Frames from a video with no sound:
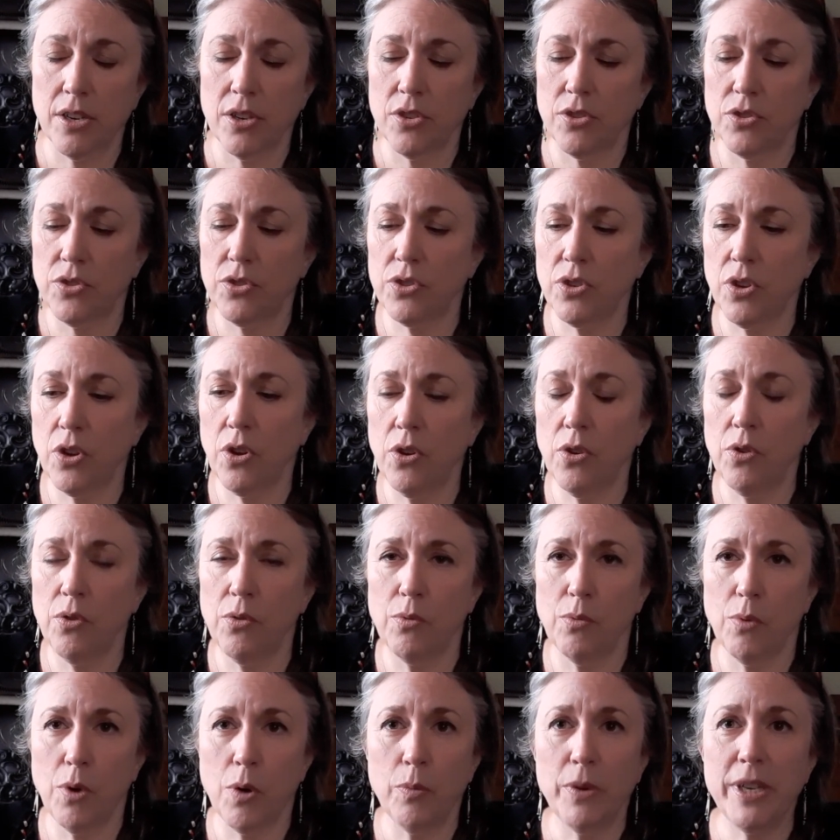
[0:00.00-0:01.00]
So
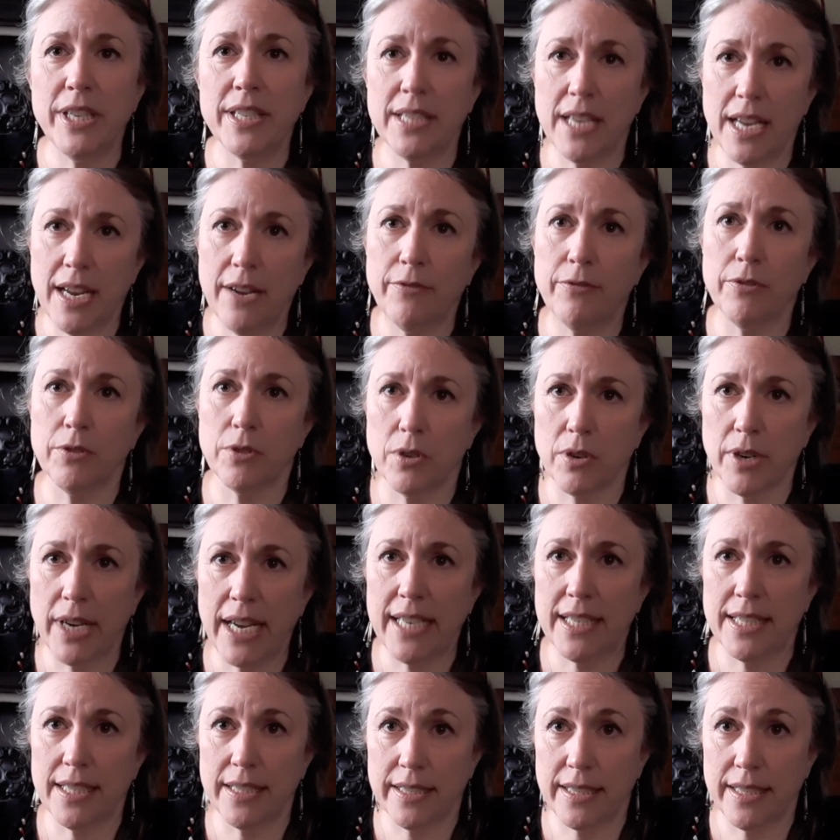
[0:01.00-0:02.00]
what we take for
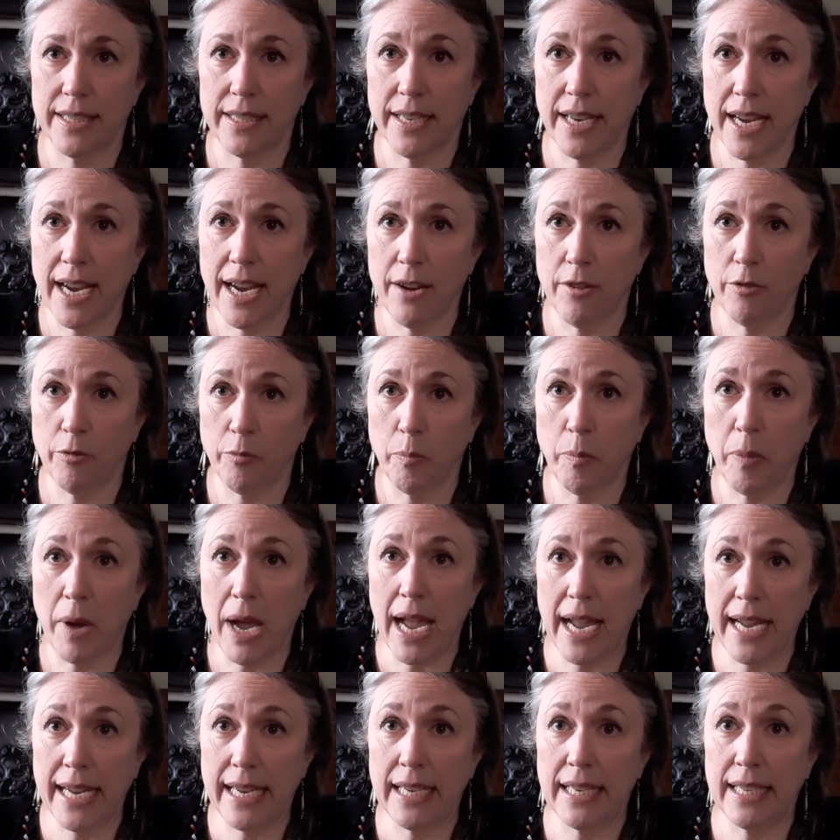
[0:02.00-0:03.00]
granted today of
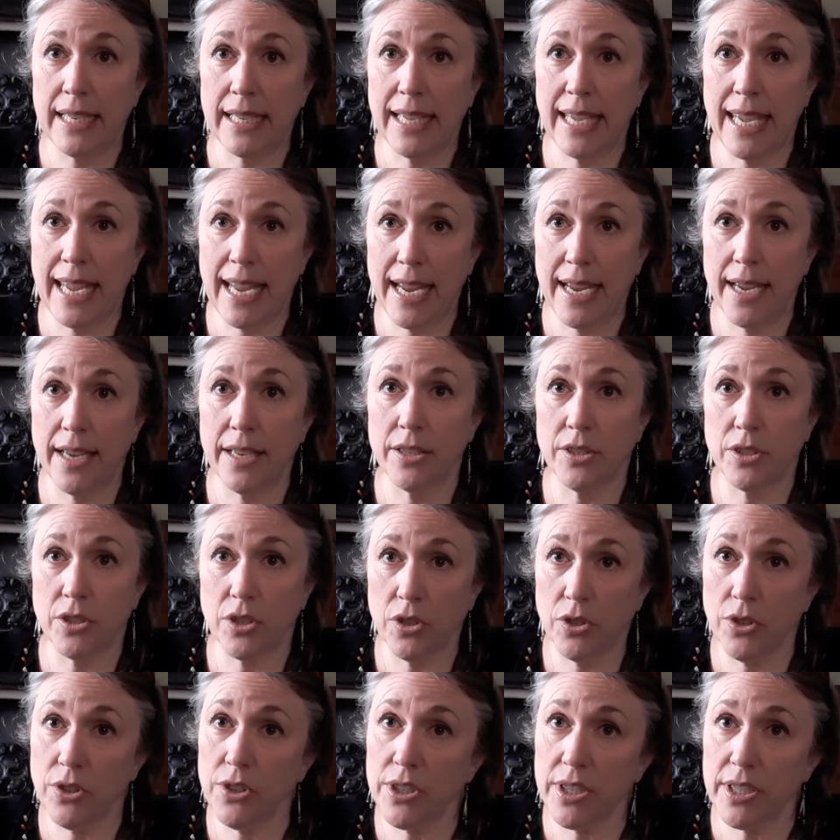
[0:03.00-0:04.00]
buying canned
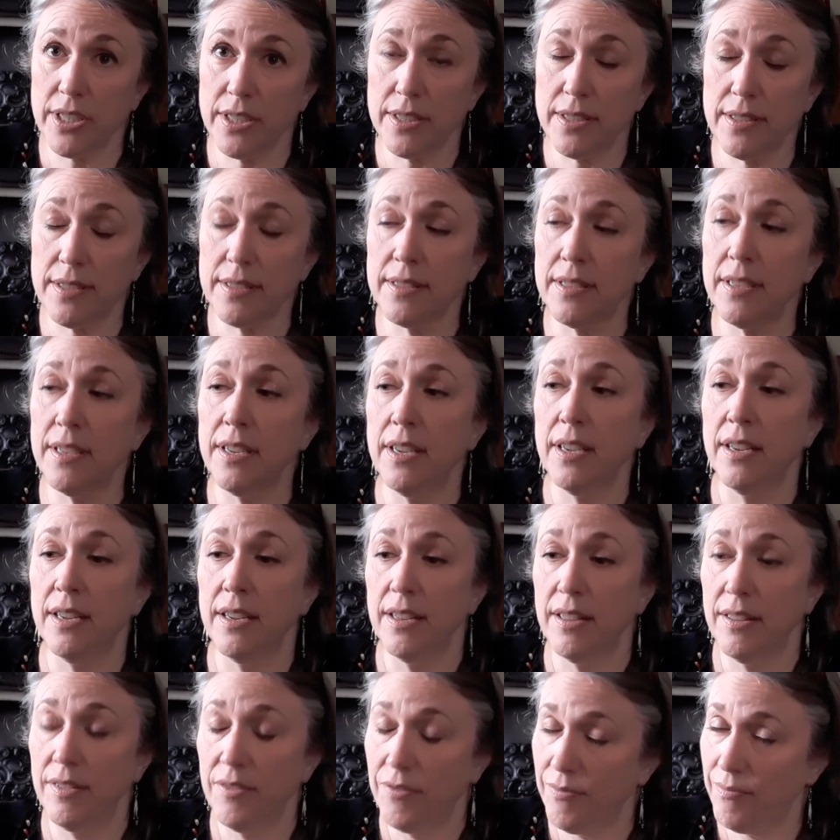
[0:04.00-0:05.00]
goods,
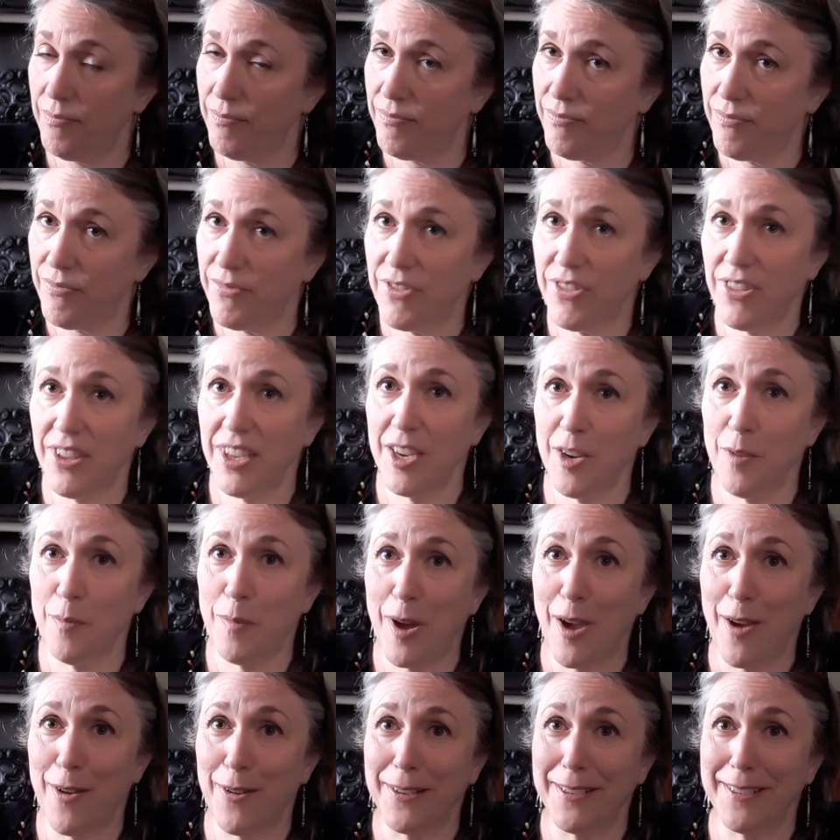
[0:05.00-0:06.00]
think
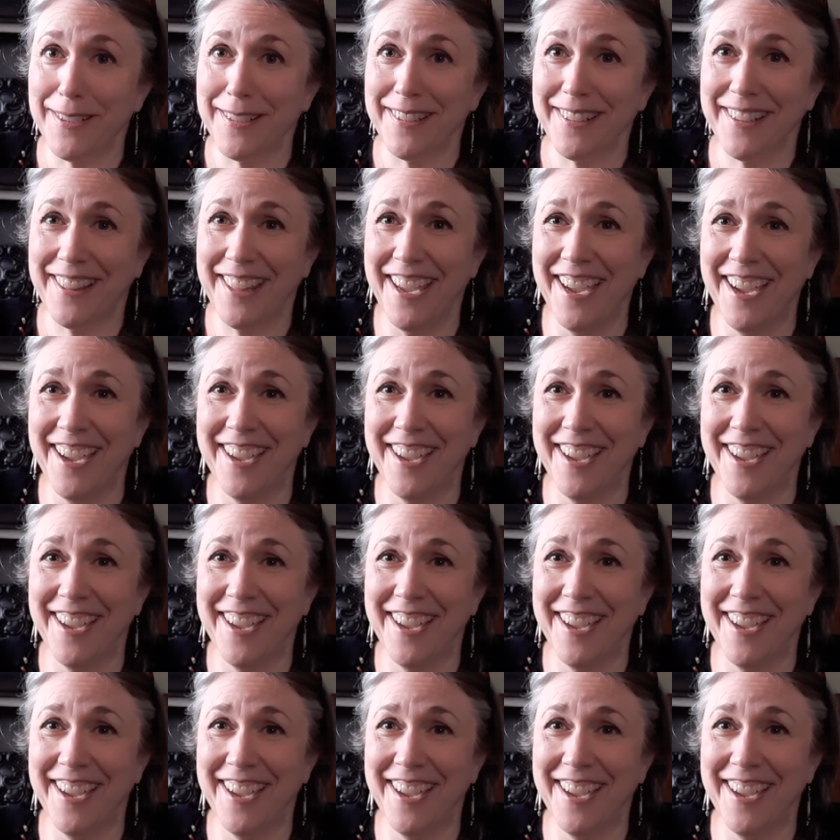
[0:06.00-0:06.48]
about it.